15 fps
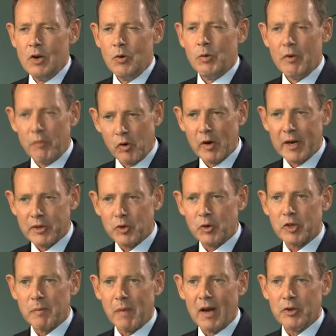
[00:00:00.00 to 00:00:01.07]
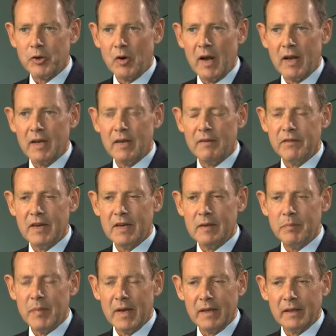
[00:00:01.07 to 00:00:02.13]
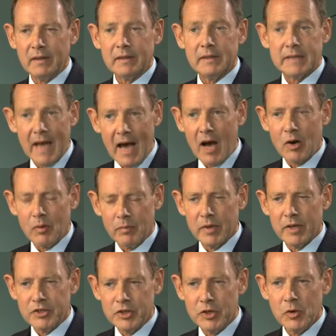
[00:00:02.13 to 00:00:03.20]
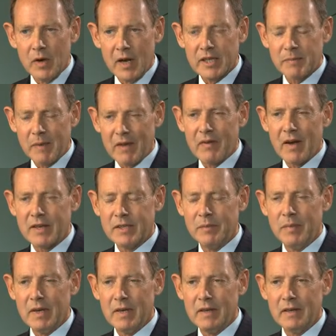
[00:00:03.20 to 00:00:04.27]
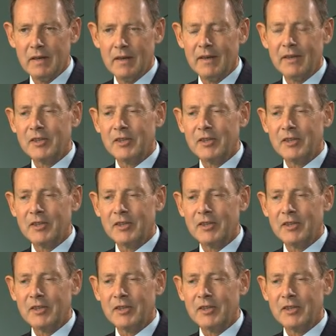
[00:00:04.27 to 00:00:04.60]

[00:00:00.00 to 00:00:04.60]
We've already talked about your NAV being down, but do you expect that to be a